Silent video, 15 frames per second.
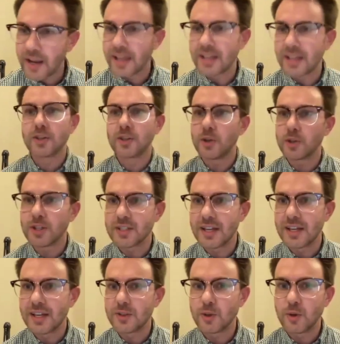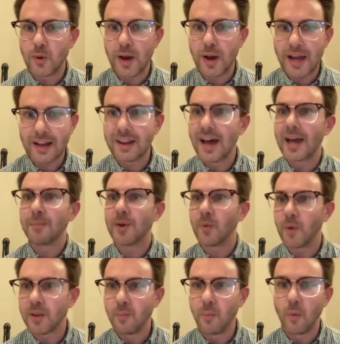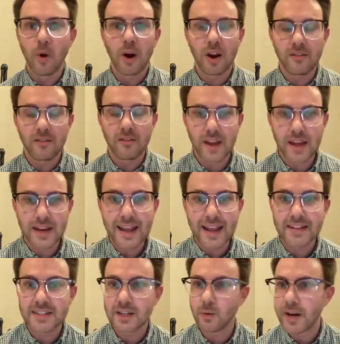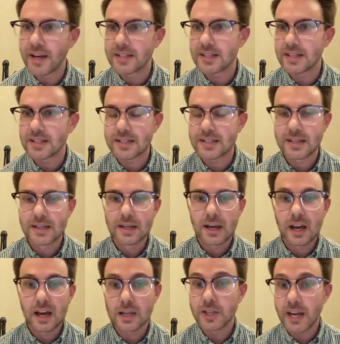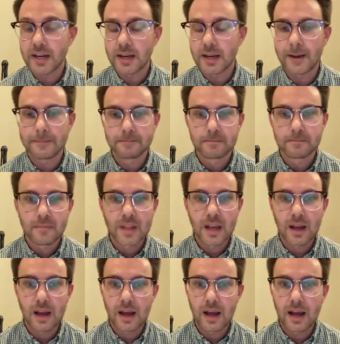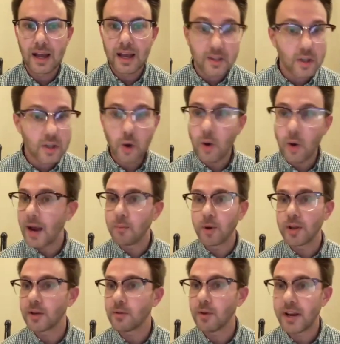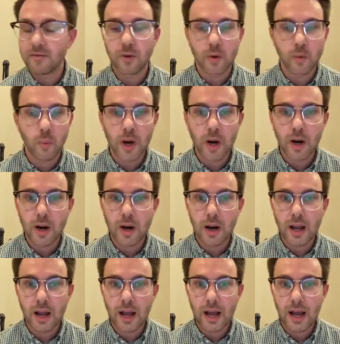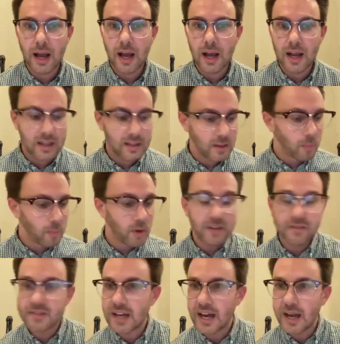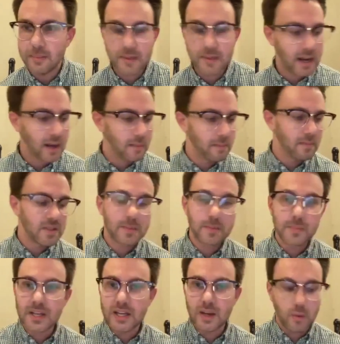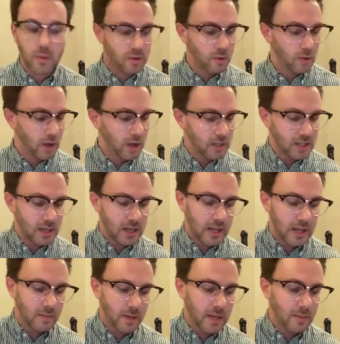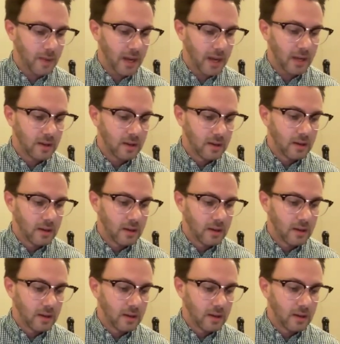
institutions into an alignment with more of an anti-racist agenda. And so I'm really grateful. We're in the brief time that I'm speaking with you all tonight. Let me get my